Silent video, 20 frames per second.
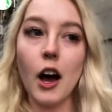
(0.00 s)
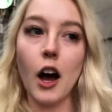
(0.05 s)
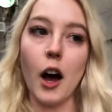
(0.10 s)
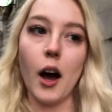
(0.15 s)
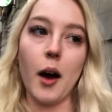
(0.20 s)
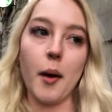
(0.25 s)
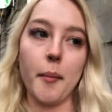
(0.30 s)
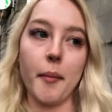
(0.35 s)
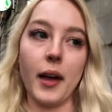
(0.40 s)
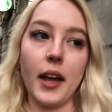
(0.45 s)

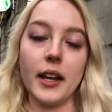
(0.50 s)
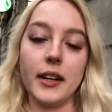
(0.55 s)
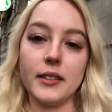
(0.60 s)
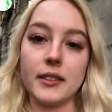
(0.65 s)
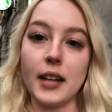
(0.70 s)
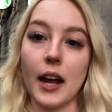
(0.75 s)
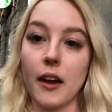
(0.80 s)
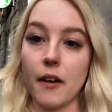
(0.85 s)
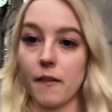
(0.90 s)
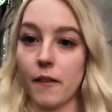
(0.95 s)
um,
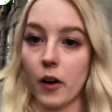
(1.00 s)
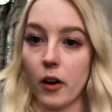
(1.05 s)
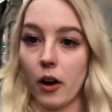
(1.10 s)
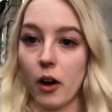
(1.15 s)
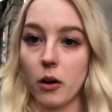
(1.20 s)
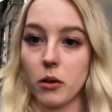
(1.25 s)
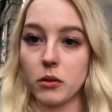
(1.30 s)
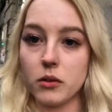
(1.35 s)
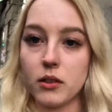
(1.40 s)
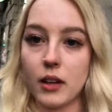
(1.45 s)
and take
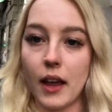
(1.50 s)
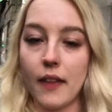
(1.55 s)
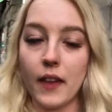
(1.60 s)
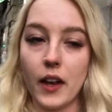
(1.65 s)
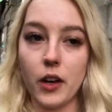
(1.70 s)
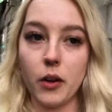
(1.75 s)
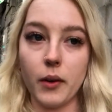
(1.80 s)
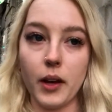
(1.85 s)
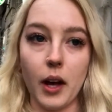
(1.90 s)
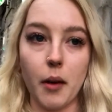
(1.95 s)
photos and
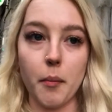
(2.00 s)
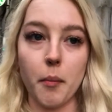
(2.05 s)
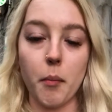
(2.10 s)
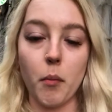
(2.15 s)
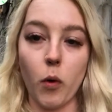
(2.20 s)
then you get